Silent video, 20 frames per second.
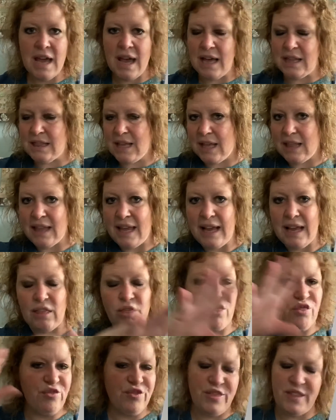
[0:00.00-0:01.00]
and they lay
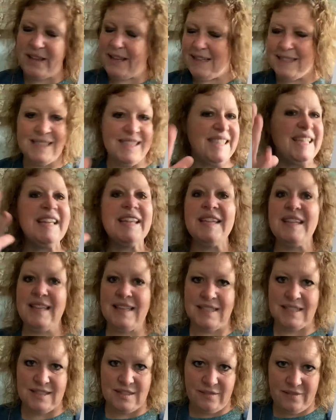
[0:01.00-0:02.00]

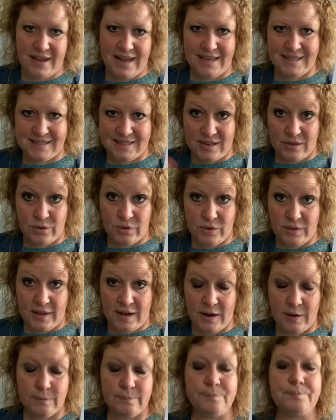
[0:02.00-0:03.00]
gazillions of eggs under
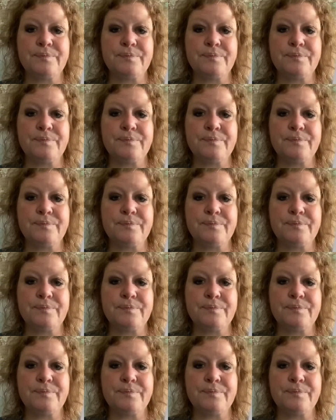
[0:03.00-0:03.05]
there.